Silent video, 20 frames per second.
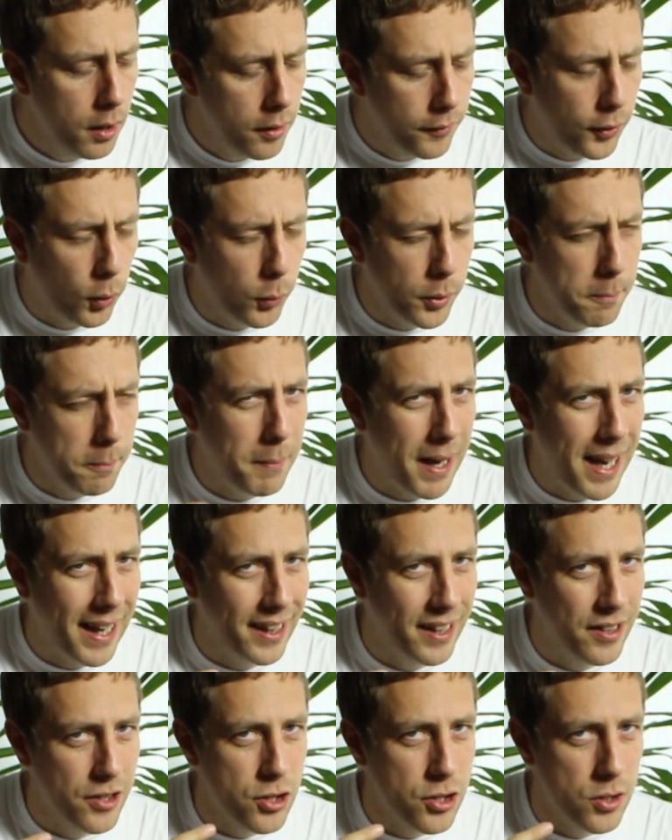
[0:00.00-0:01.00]
Folding back
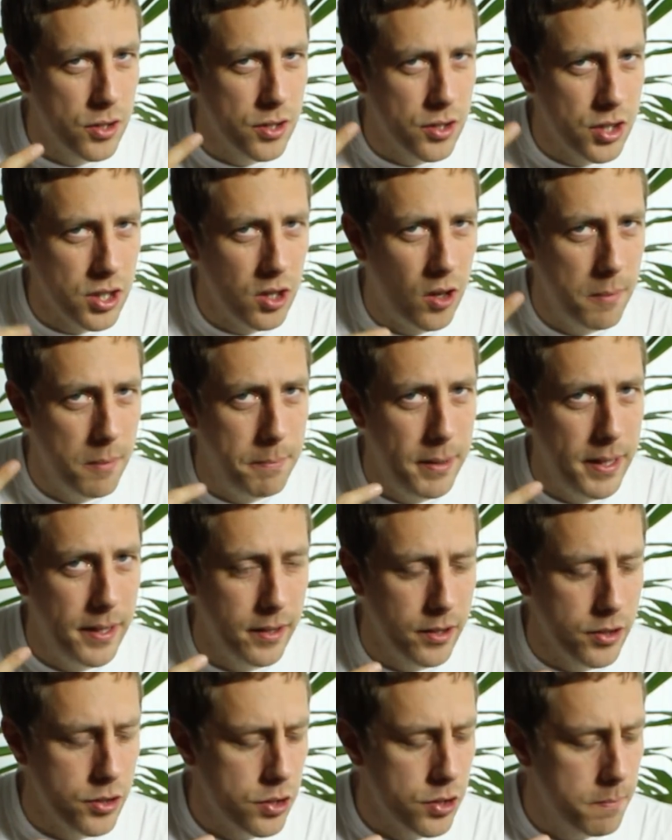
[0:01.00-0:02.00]
into slight
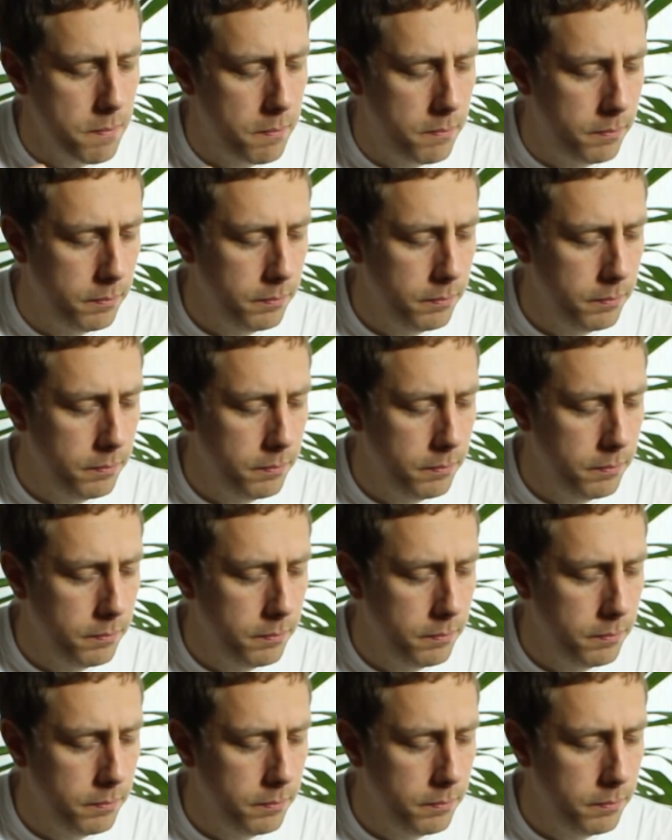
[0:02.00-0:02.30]
bitterness.